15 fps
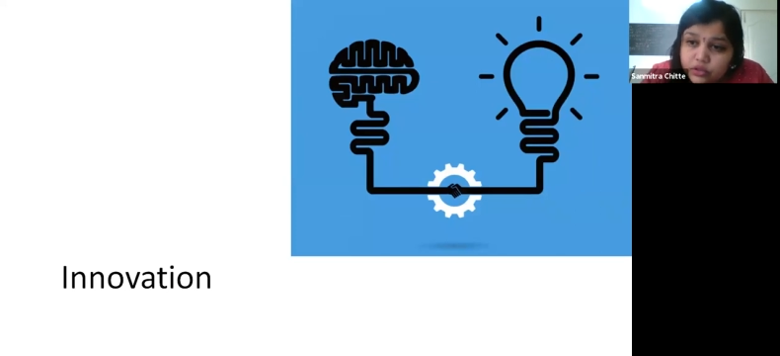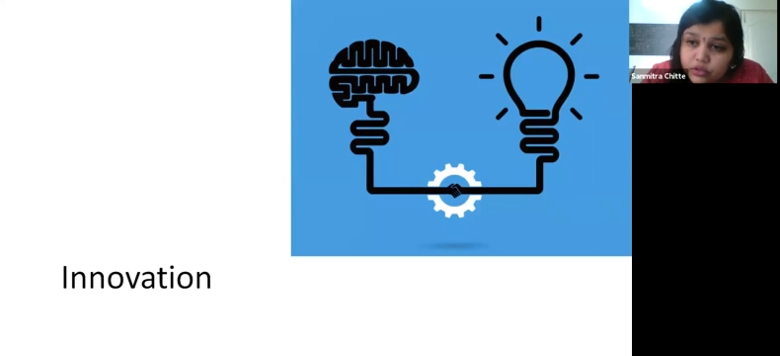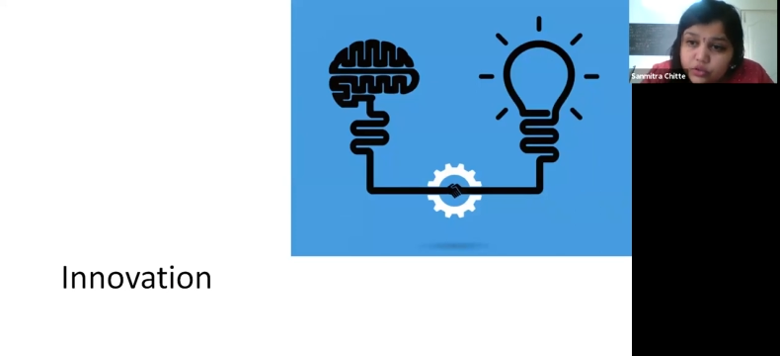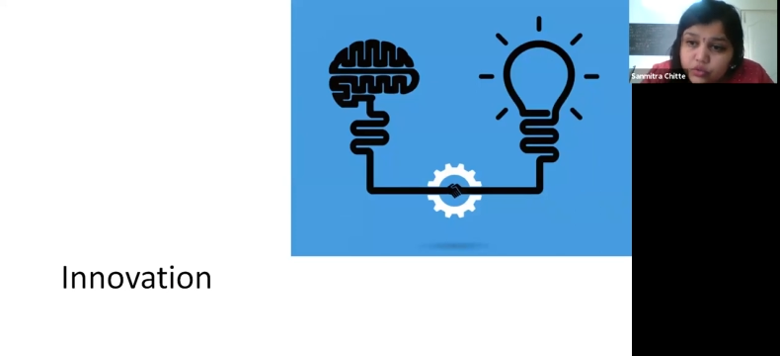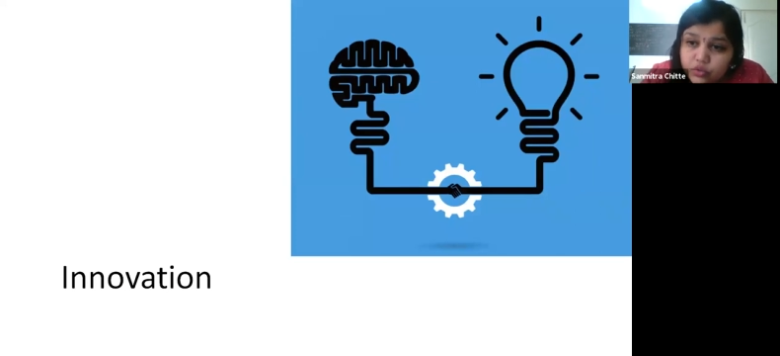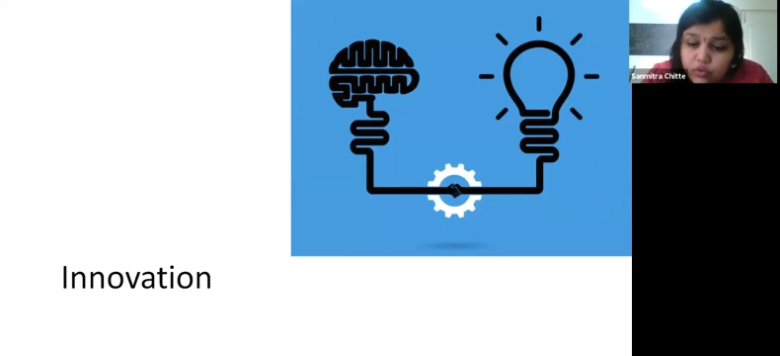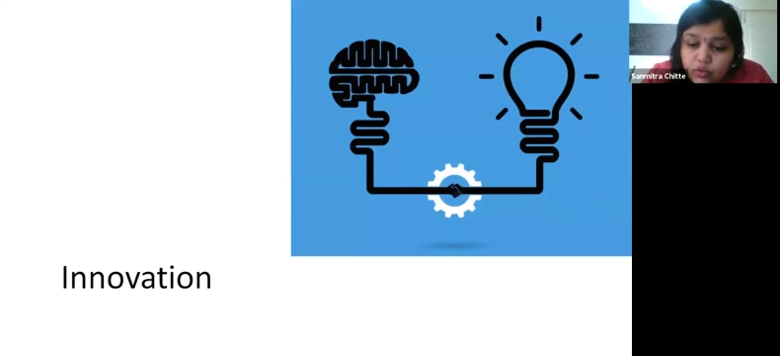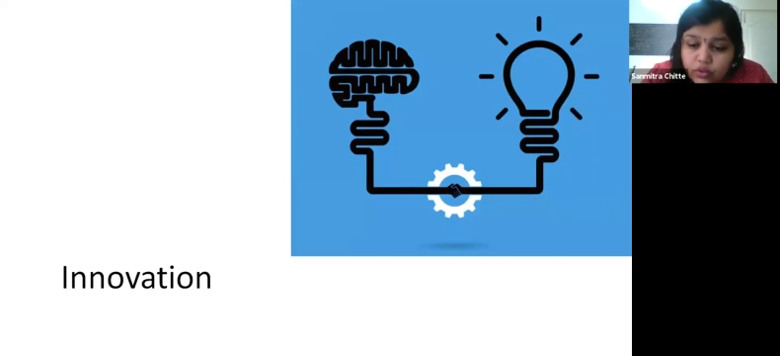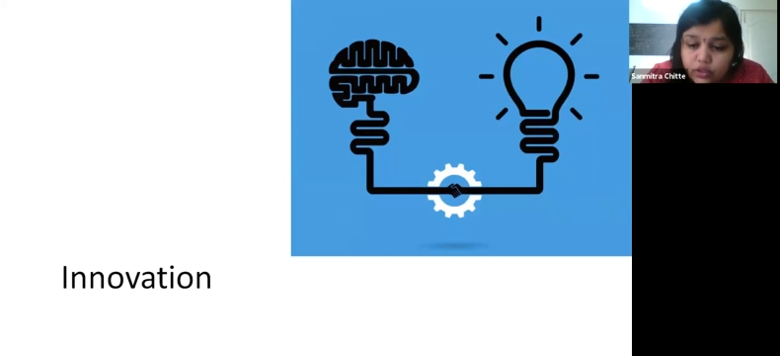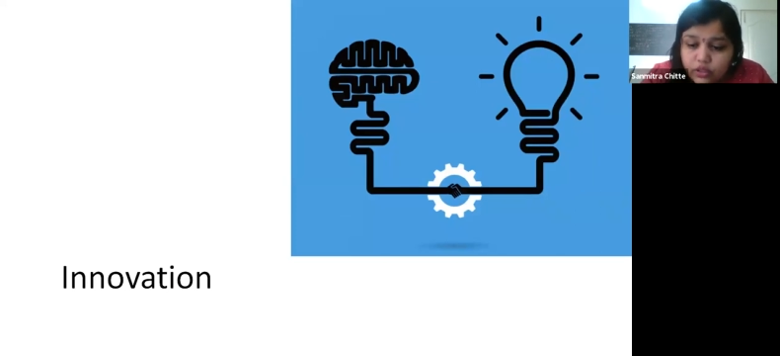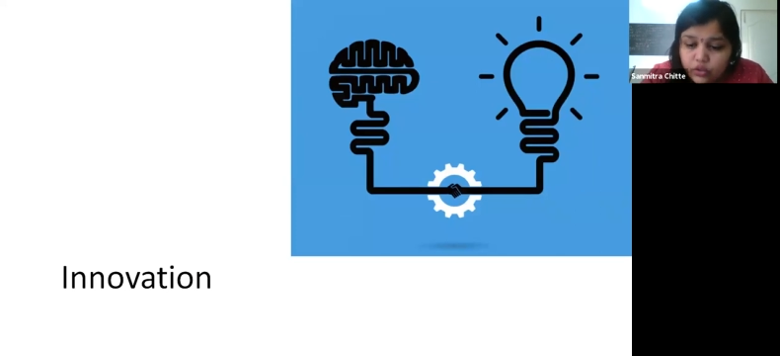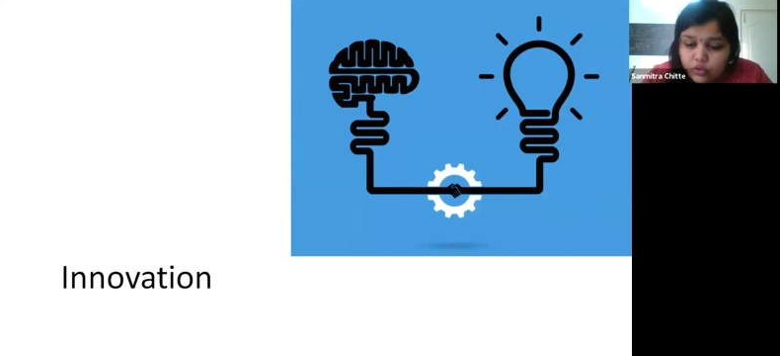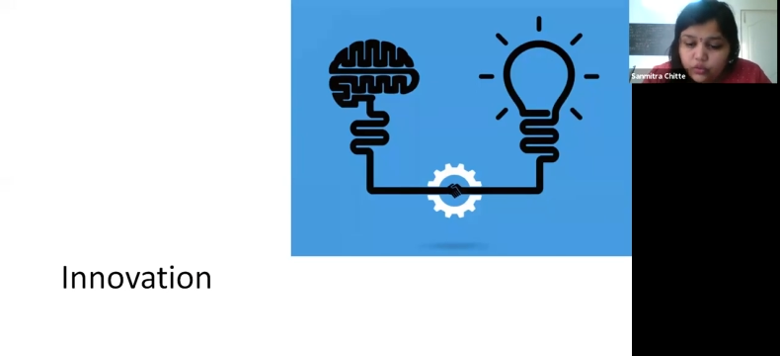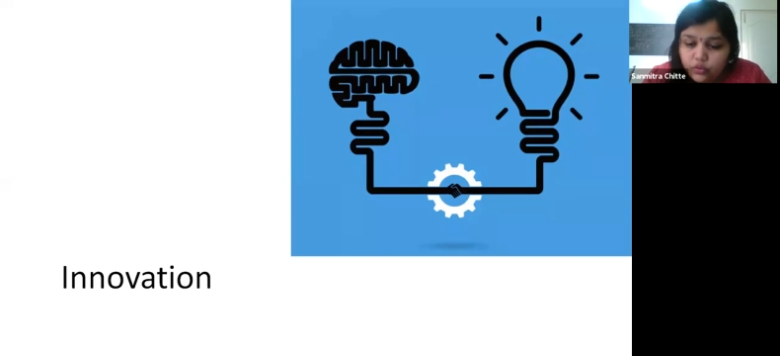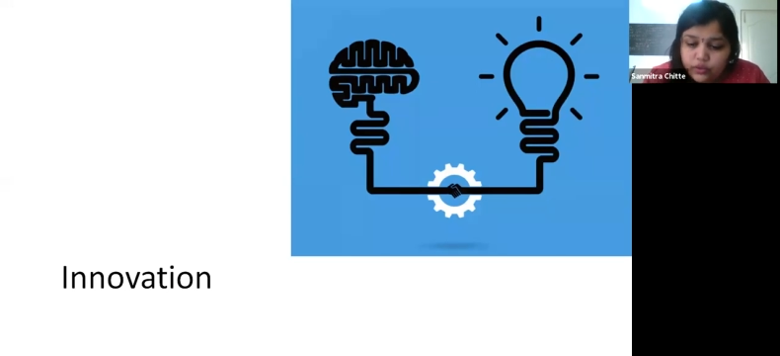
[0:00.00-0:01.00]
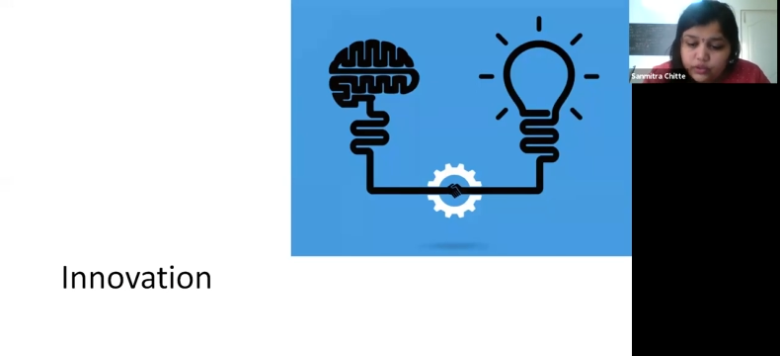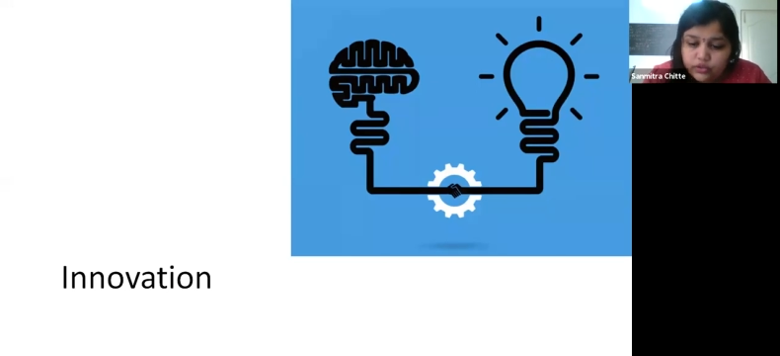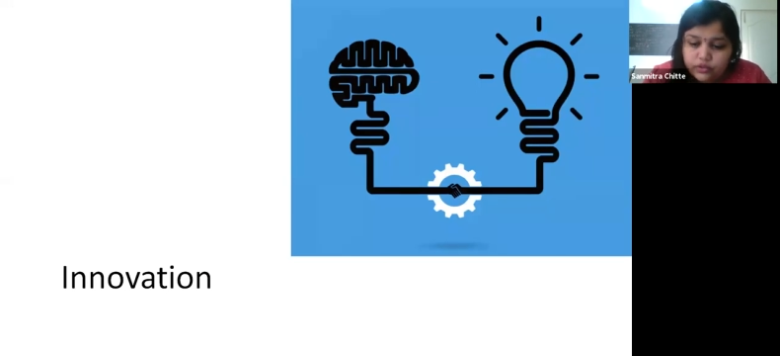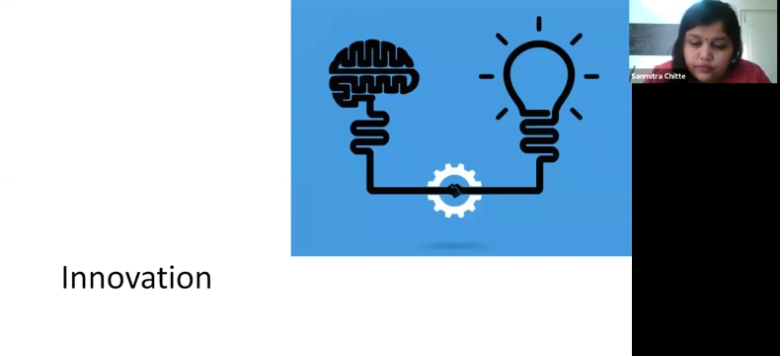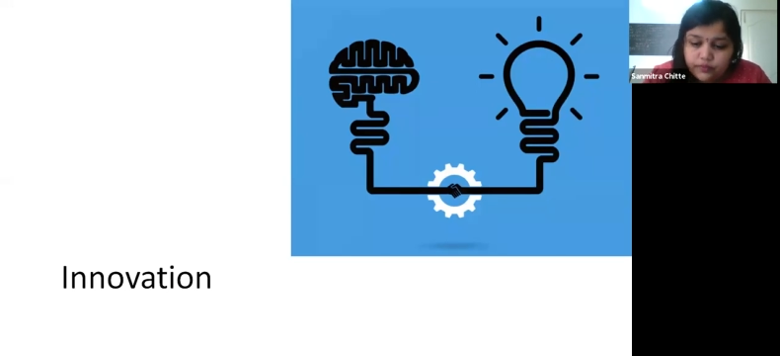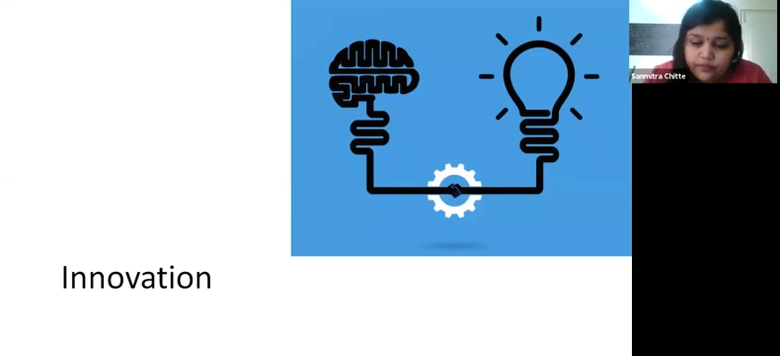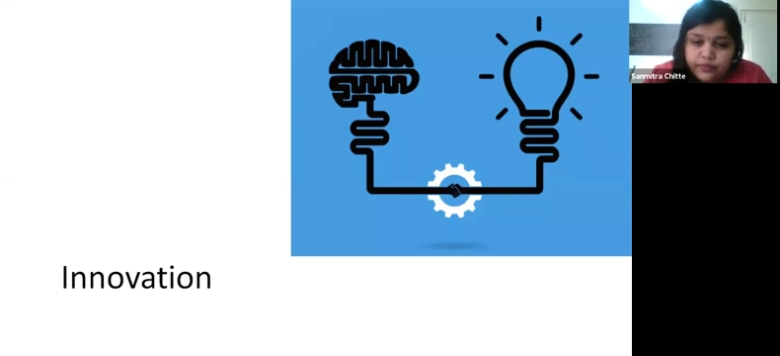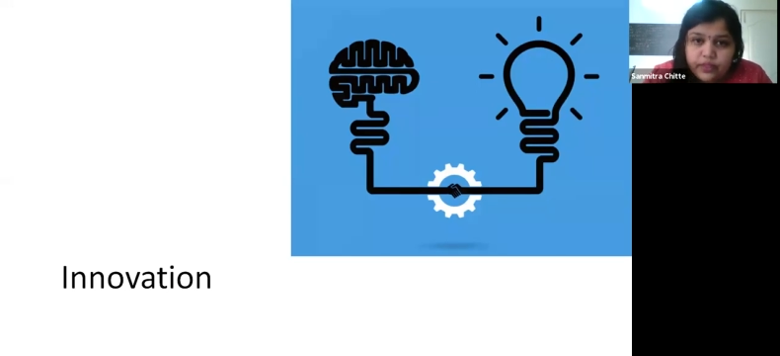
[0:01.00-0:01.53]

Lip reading: into innovation.